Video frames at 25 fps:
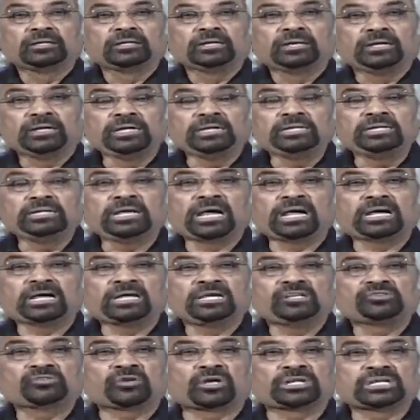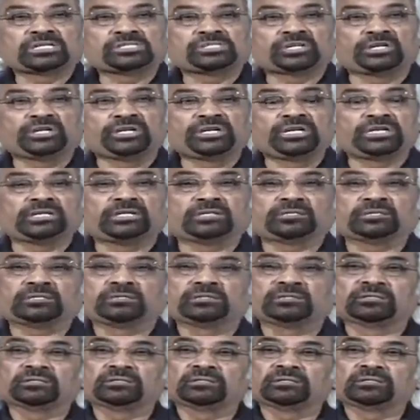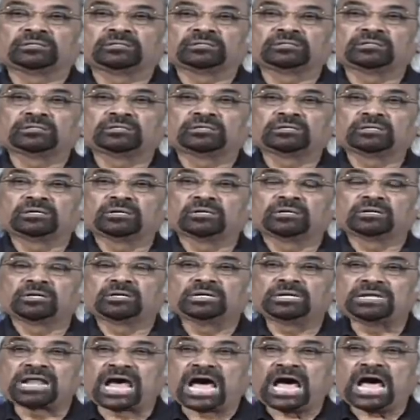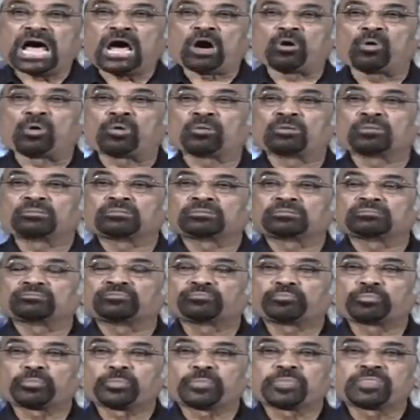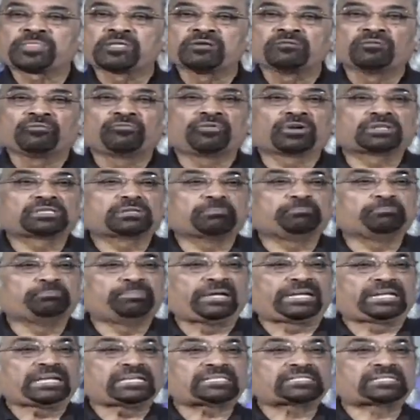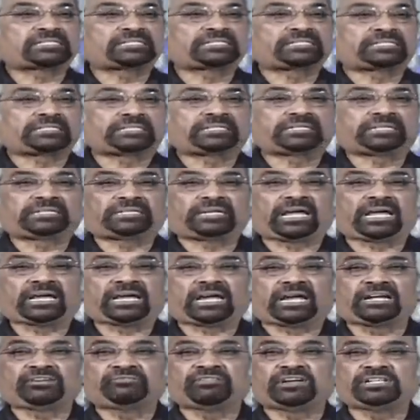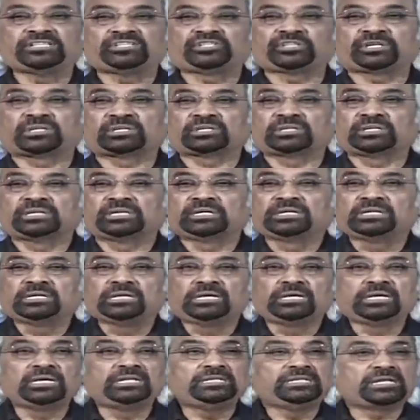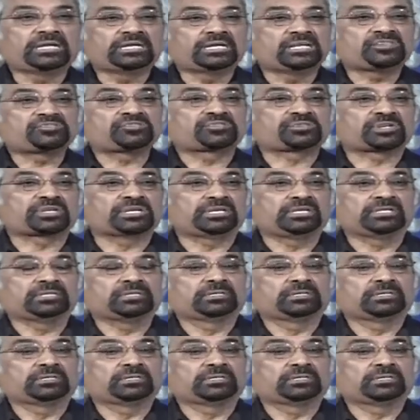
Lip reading: India is on a journey now for the biggest tech adventure in the history.